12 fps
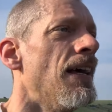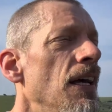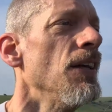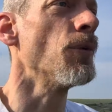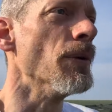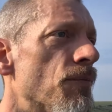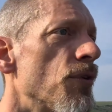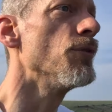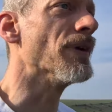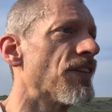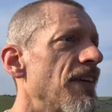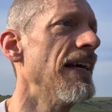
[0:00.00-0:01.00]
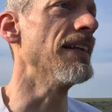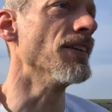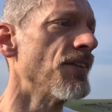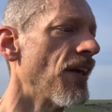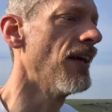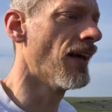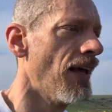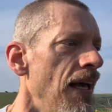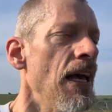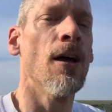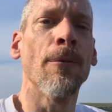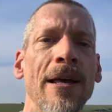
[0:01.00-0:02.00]
to improve its cadence
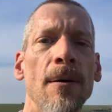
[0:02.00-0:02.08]
and become